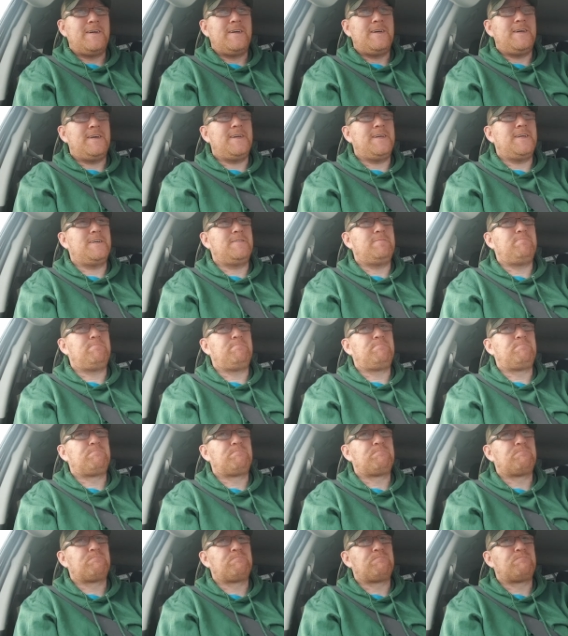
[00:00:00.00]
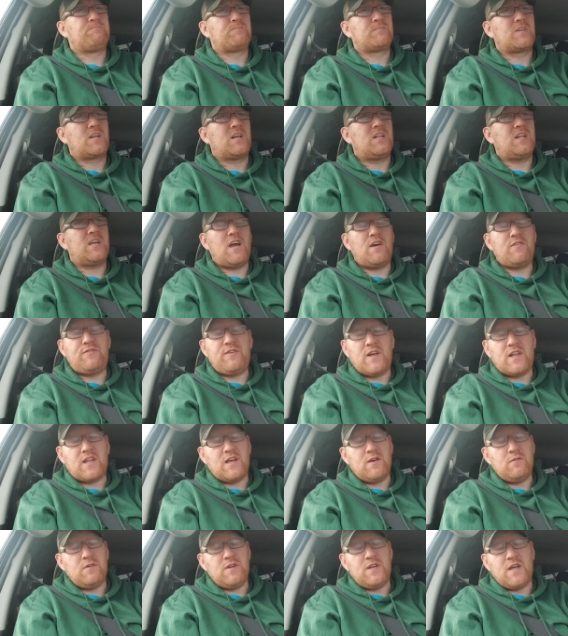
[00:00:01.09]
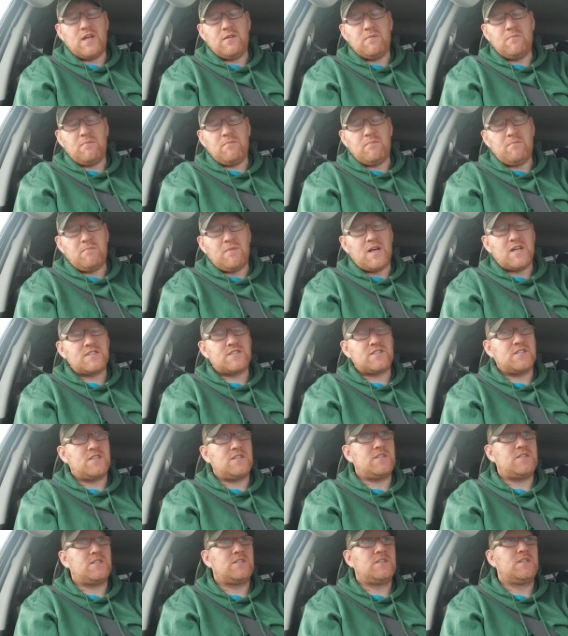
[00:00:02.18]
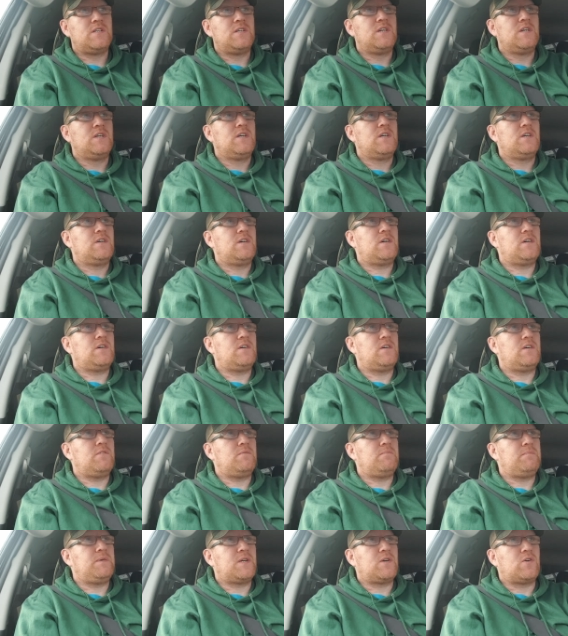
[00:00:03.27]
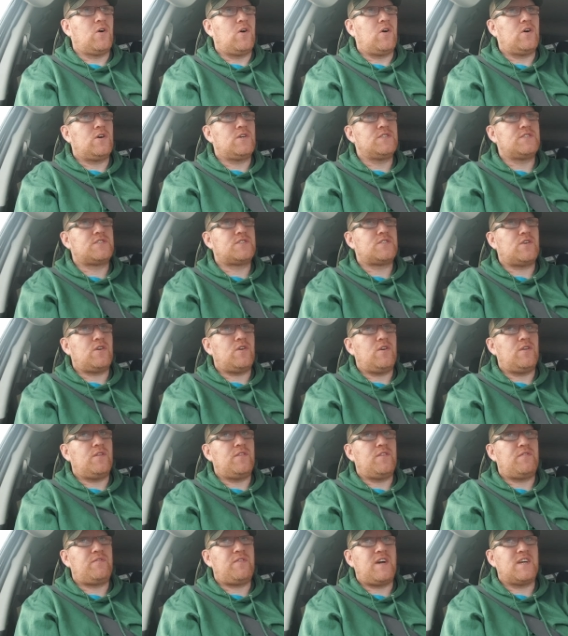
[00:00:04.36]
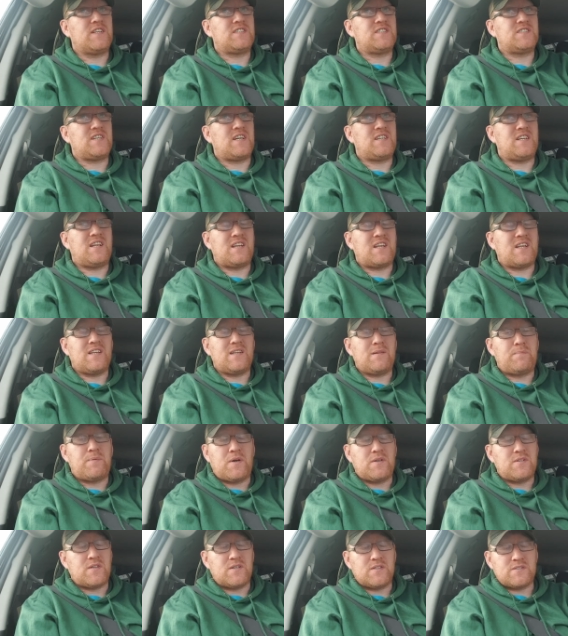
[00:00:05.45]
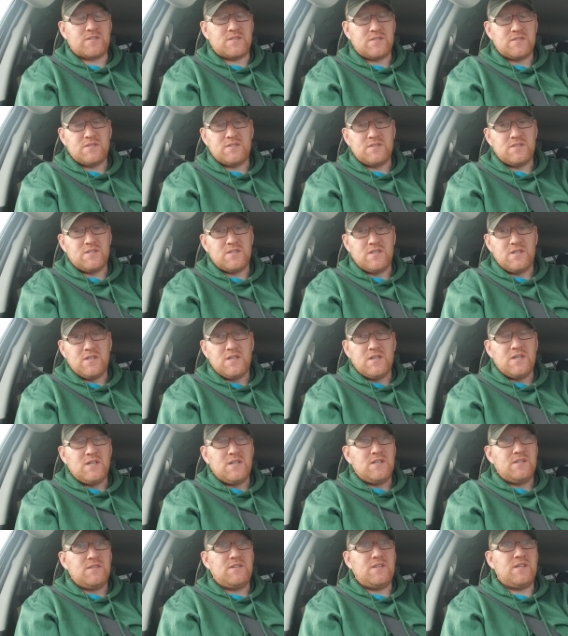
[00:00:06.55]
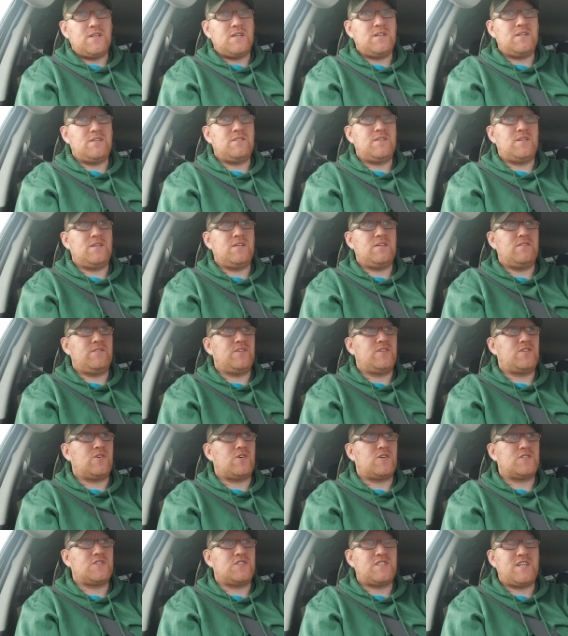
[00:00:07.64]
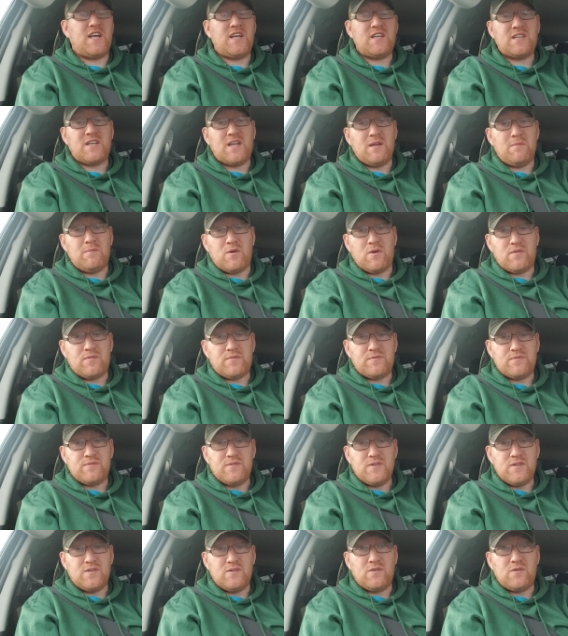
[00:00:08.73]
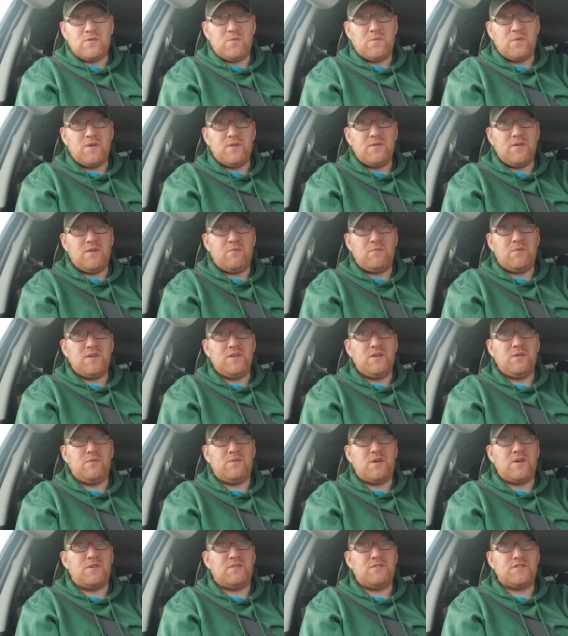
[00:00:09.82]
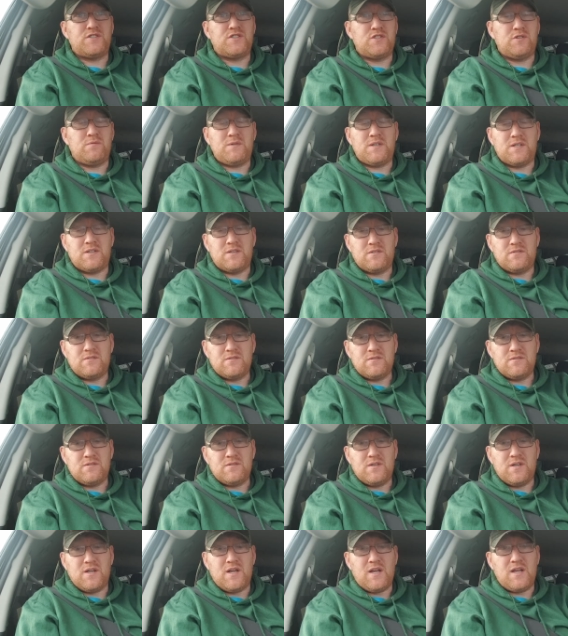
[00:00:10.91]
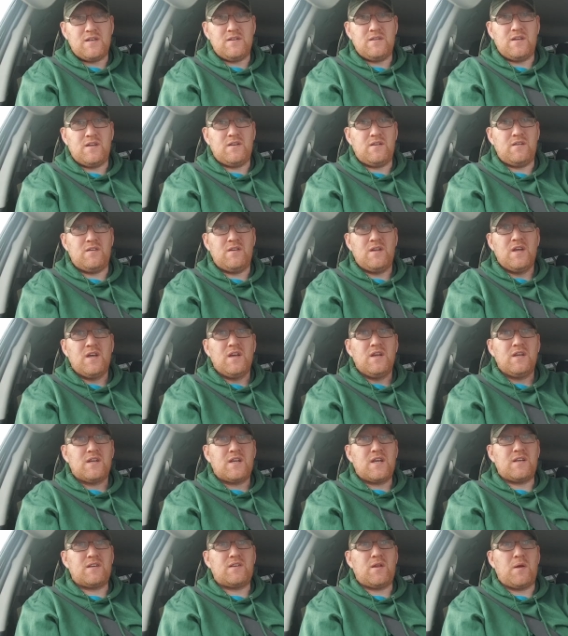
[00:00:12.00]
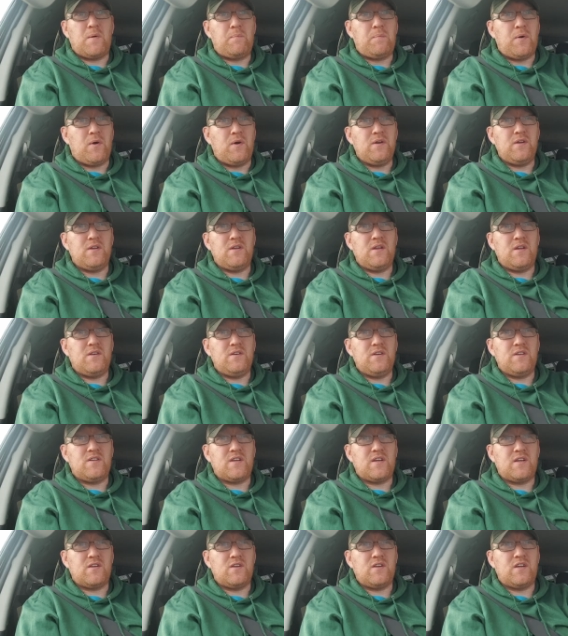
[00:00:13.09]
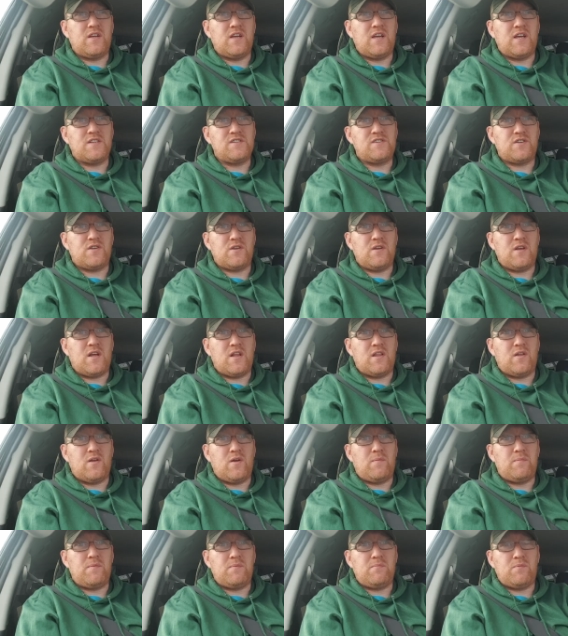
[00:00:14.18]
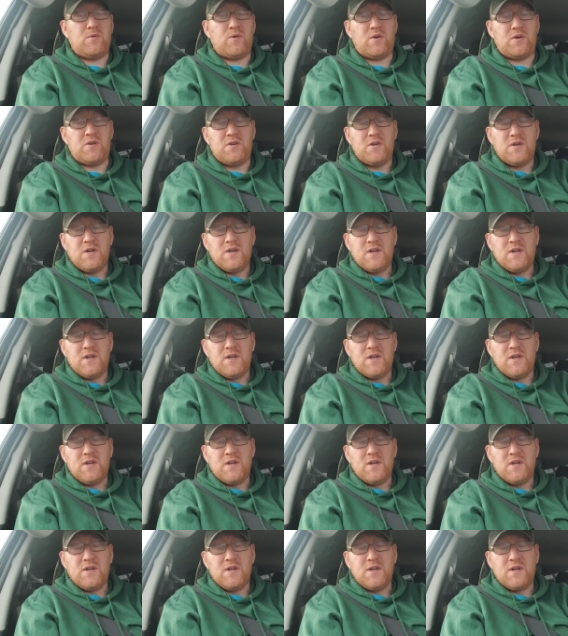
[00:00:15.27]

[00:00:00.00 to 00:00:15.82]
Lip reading: I fell out with Nightmaster because the fact is I didn't like the product. The torch's head came off, you know, when you were zooming in, and you get to a point and you think you could get a little bit more